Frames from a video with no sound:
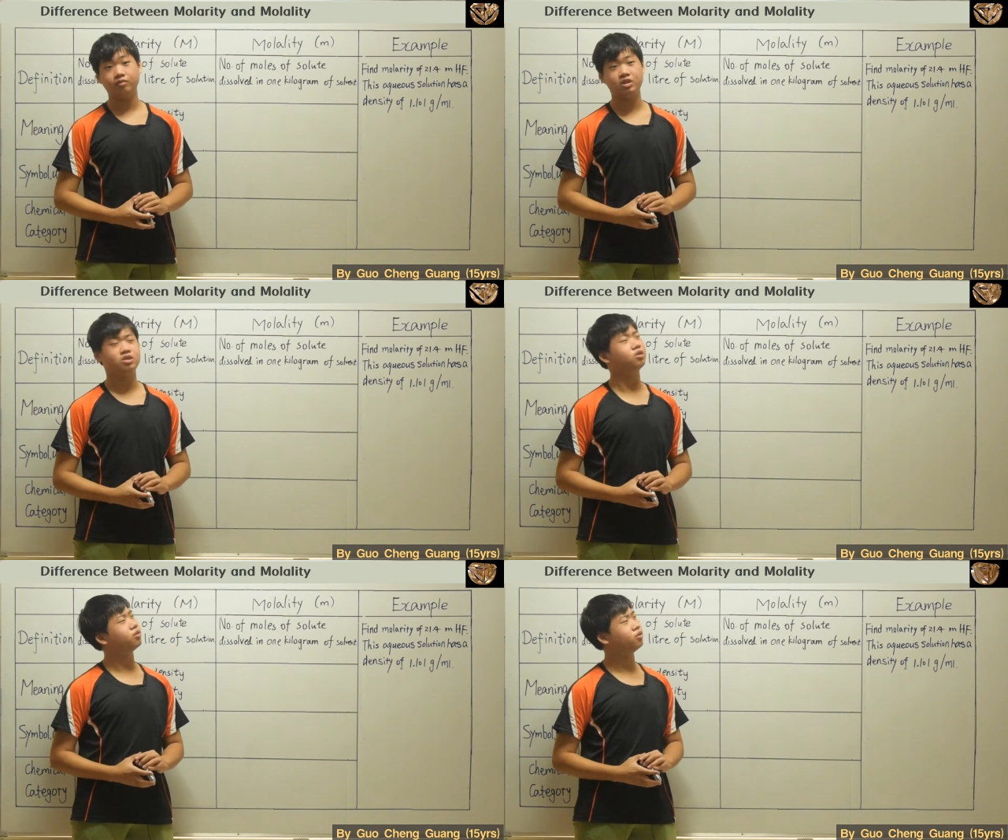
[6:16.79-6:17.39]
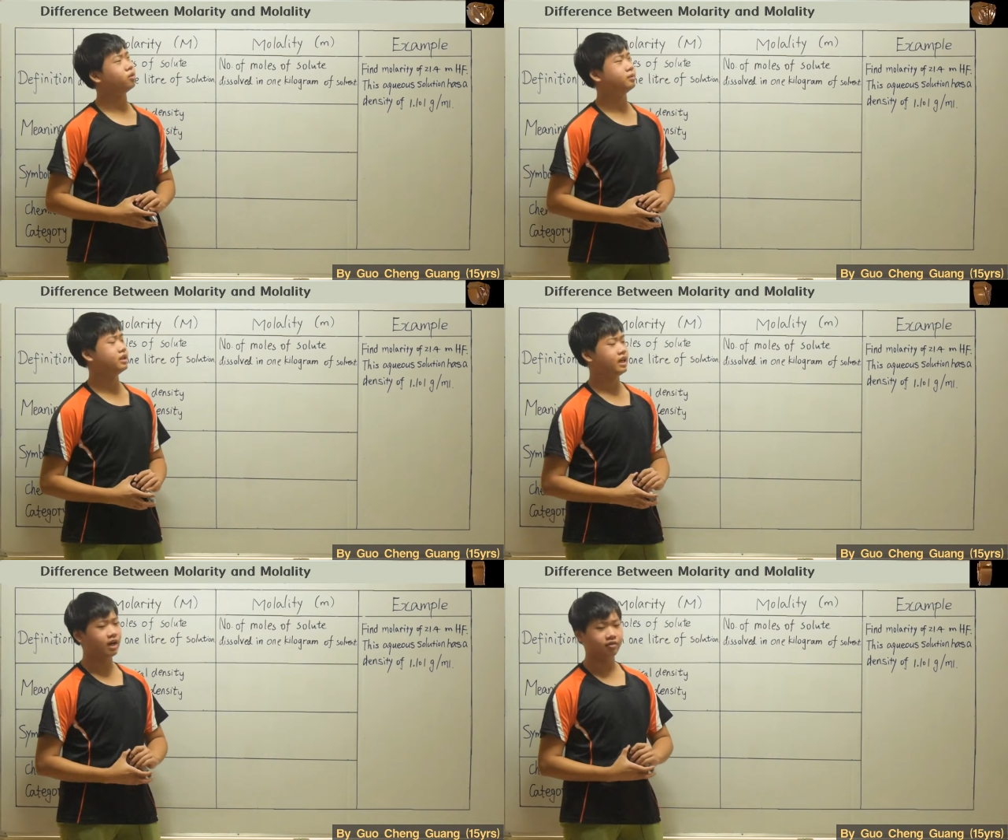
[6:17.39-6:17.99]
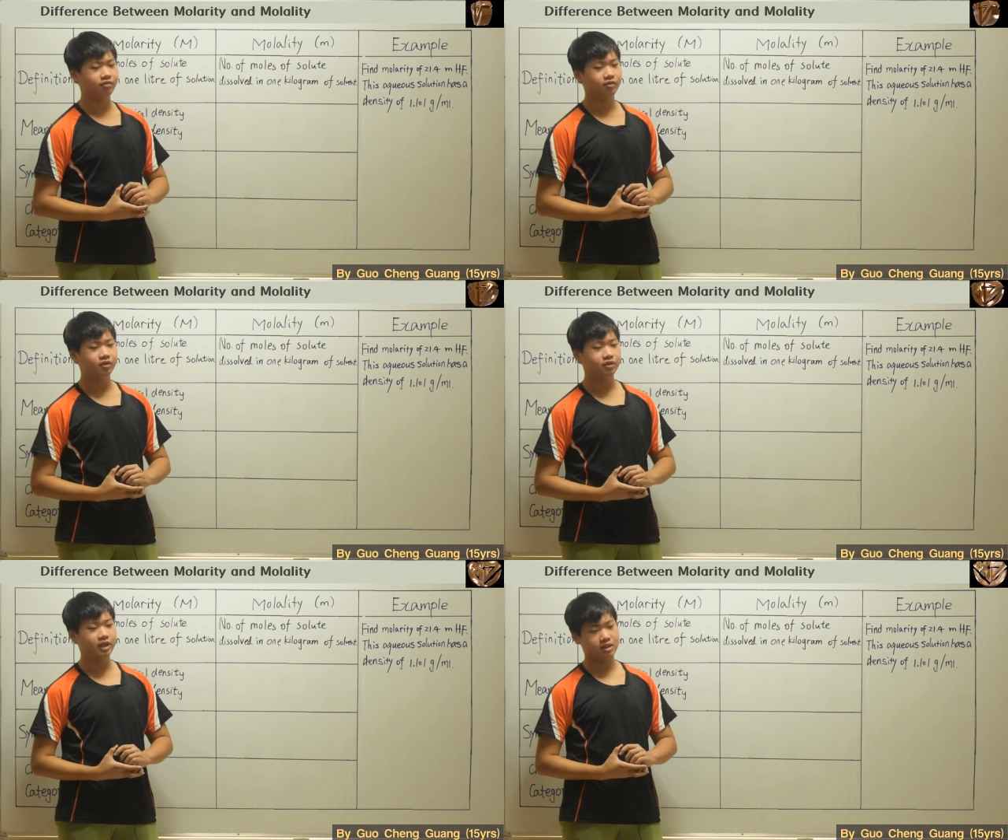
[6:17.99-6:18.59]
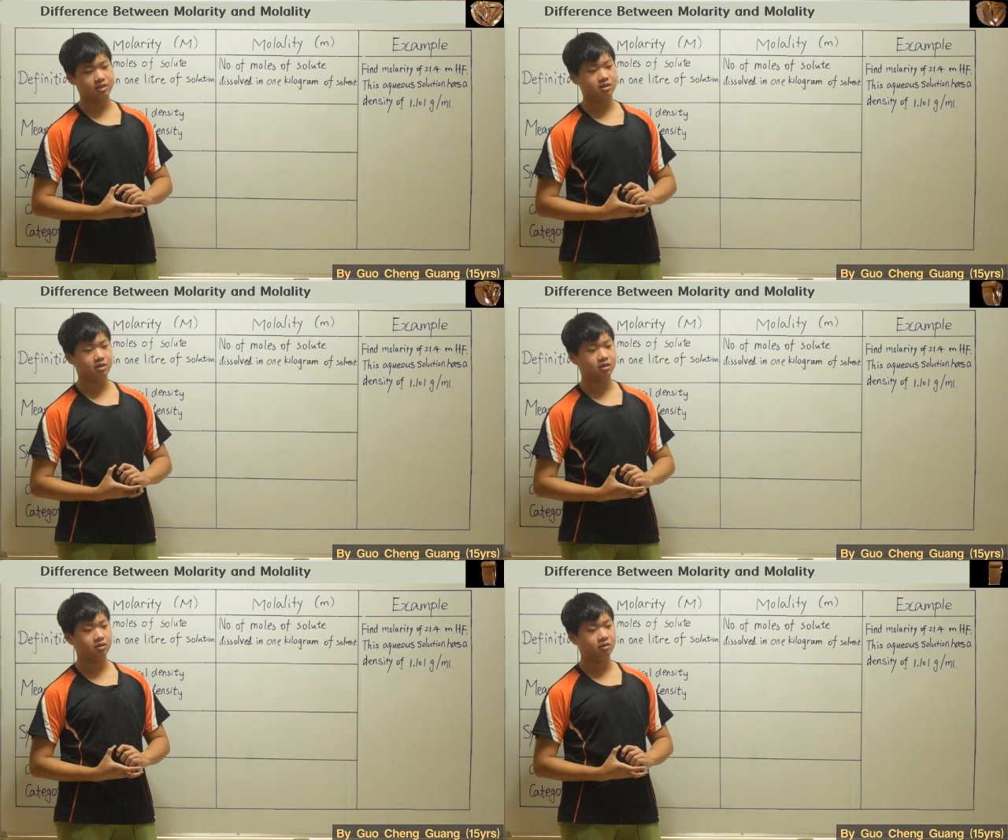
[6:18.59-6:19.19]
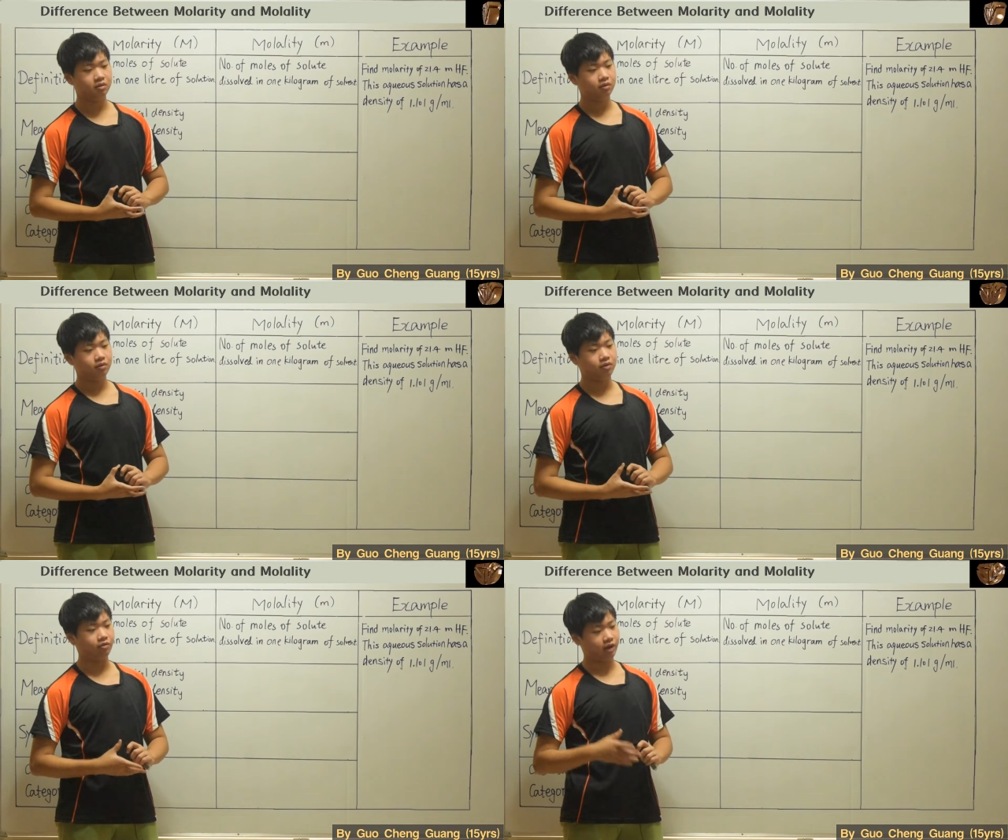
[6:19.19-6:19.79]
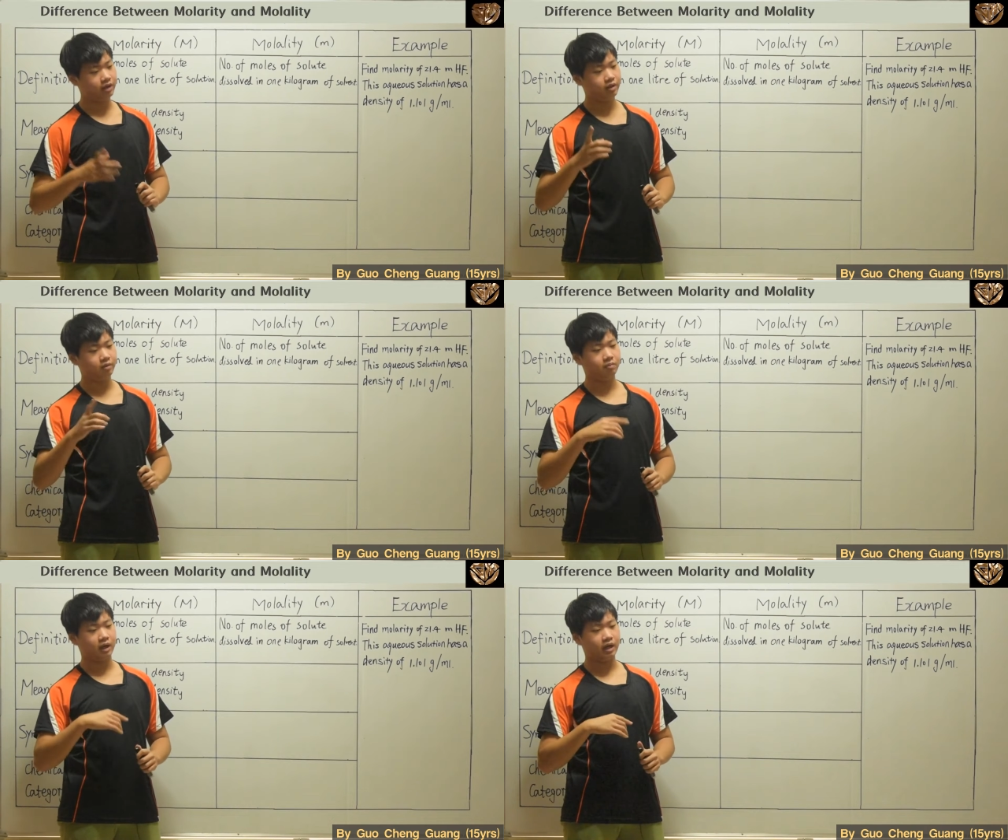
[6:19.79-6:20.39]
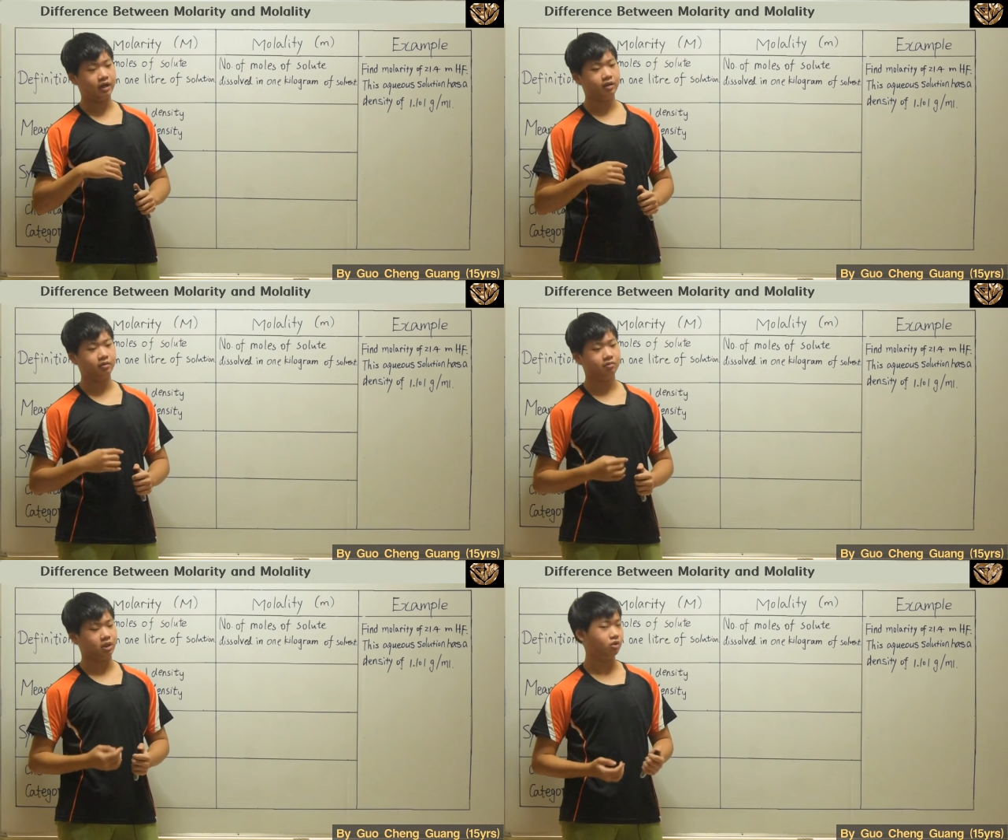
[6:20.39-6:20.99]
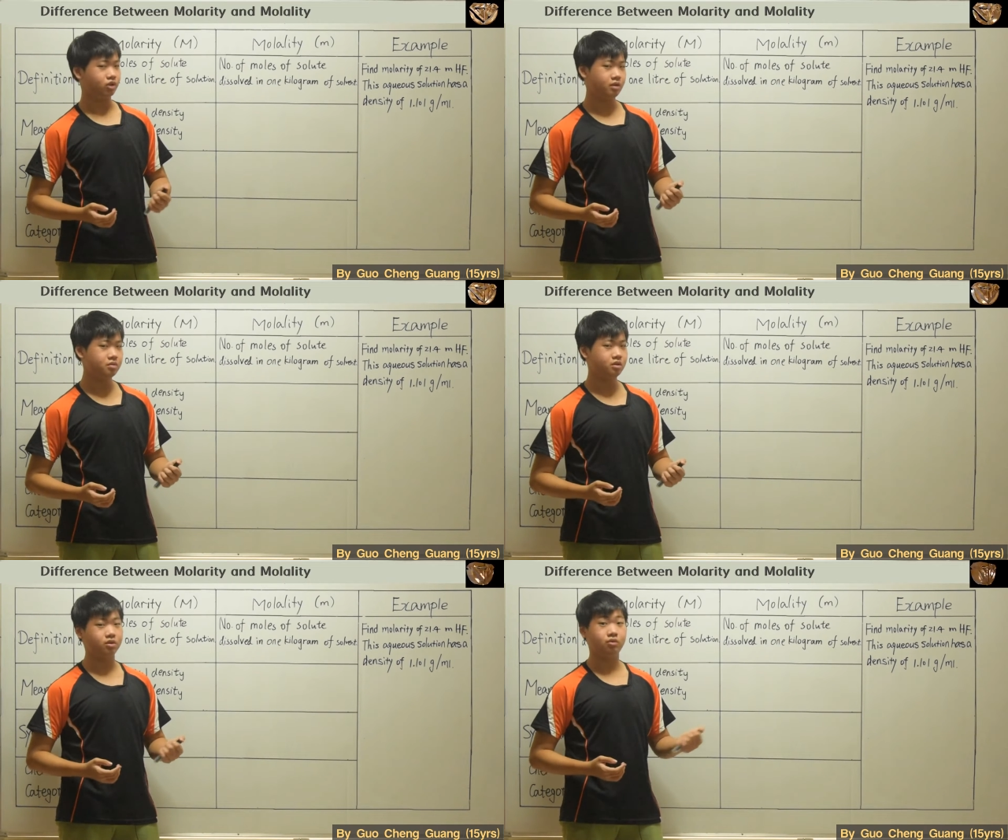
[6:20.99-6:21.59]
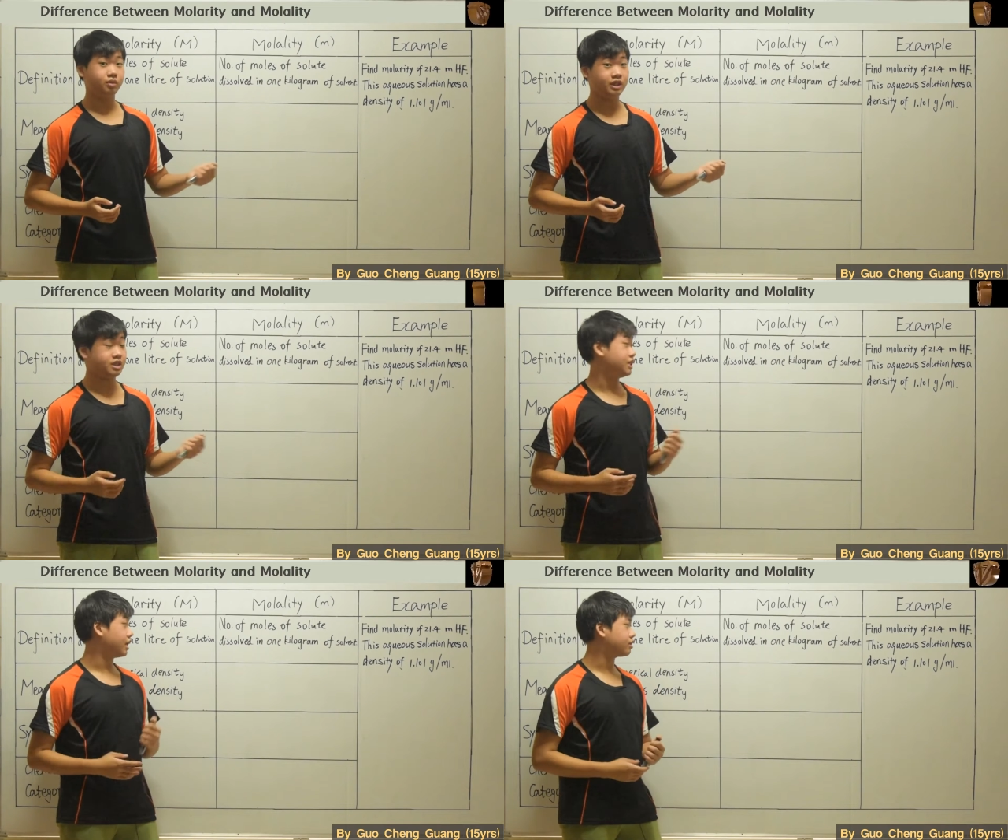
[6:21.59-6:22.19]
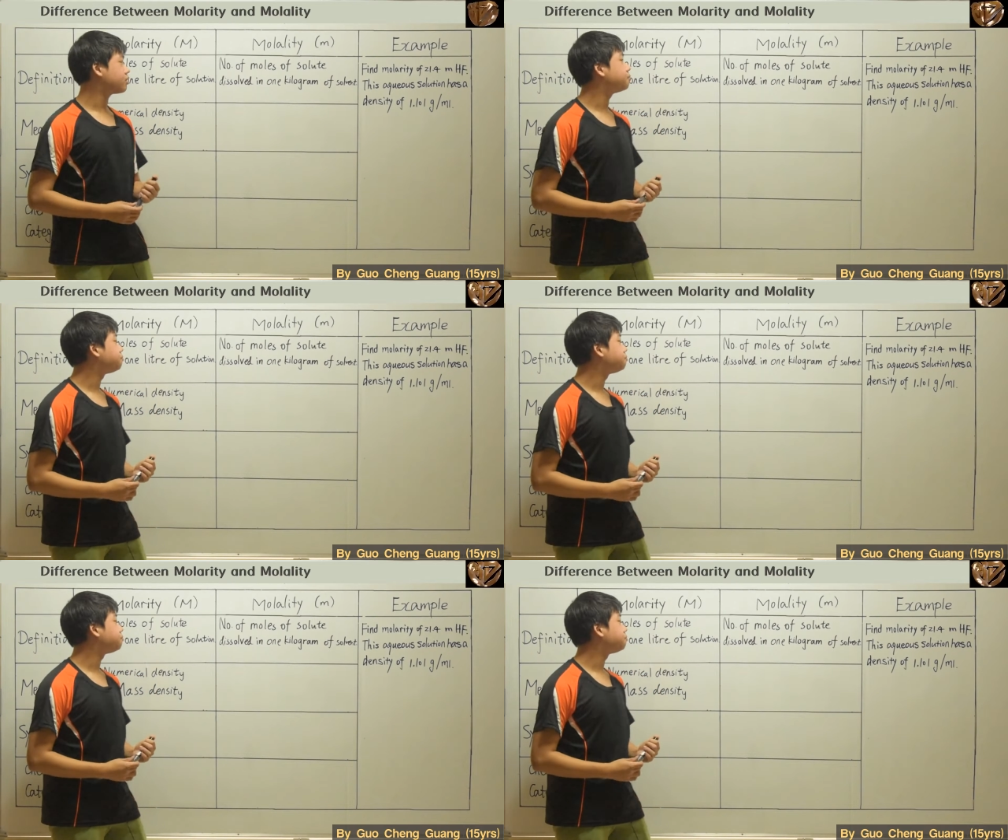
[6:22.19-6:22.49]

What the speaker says: Since you don't normally have density divided by kilograms, you don't really see that.